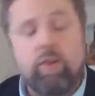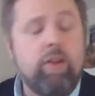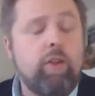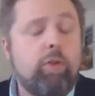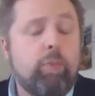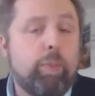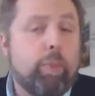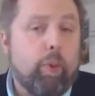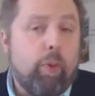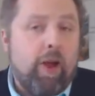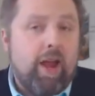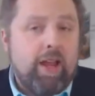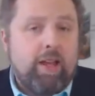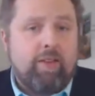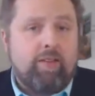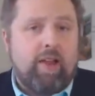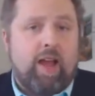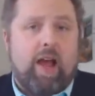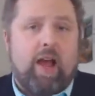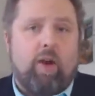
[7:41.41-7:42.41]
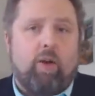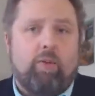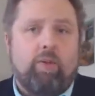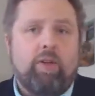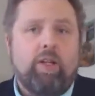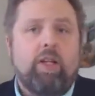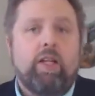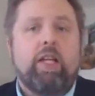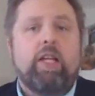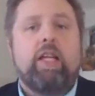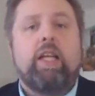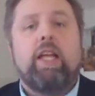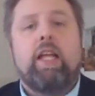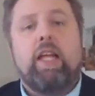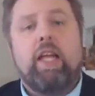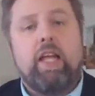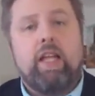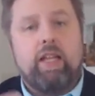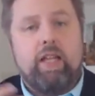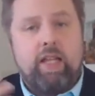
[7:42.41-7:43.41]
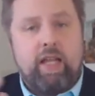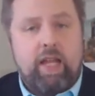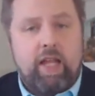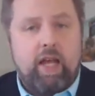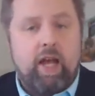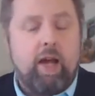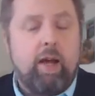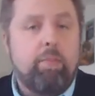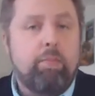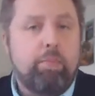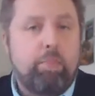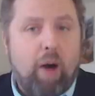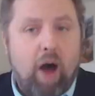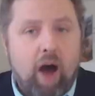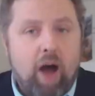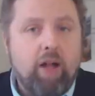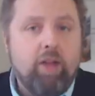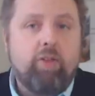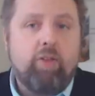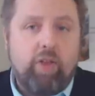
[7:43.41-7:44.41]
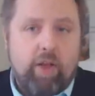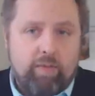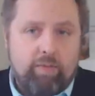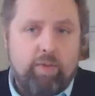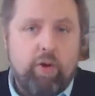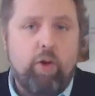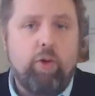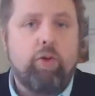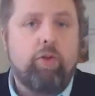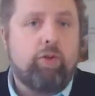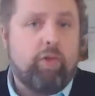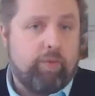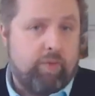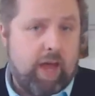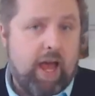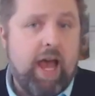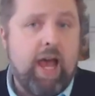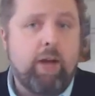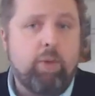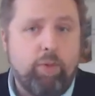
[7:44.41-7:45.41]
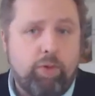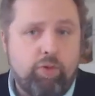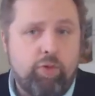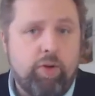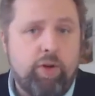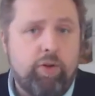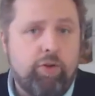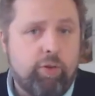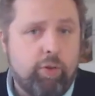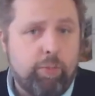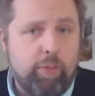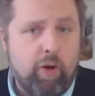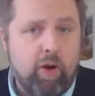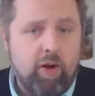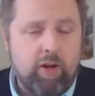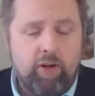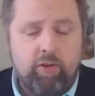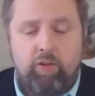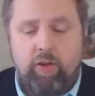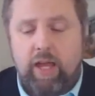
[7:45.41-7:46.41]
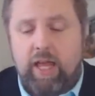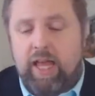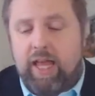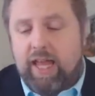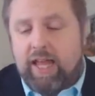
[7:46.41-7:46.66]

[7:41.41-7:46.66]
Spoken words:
And this breakdown in the bonds that voters have had with traditional parties,